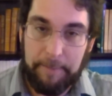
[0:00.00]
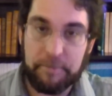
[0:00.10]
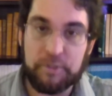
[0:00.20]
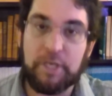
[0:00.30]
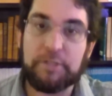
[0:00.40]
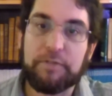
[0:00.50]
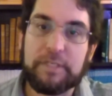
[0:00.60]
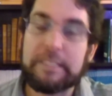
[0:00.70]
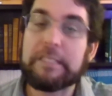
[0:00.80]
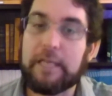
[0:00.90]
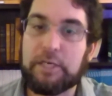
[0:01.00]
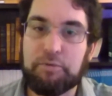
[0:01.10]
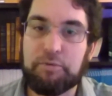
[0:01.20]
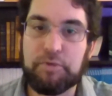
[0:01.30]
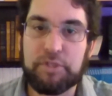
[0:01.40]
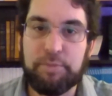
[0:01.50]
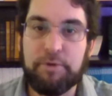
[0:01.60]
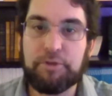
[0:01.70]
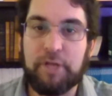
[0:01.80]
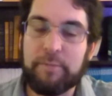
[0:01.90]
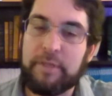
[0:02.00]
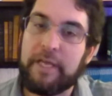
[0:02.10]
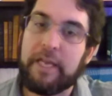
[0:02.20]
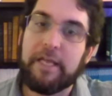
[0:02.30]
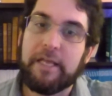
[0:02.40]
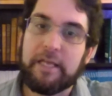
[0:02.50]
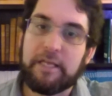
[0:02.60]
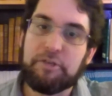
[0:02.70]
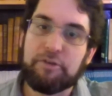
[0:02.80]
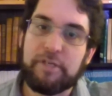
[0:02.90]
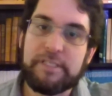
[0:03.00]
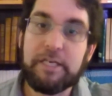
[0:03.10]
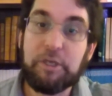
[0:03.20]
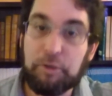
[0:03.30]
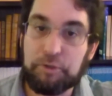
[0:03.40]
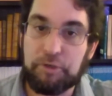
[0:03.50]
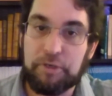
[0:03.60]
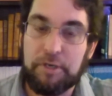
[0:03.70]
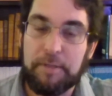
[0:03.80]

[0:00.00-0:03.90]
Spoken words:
There's also this intellectual and spiritual element that can transcend culture,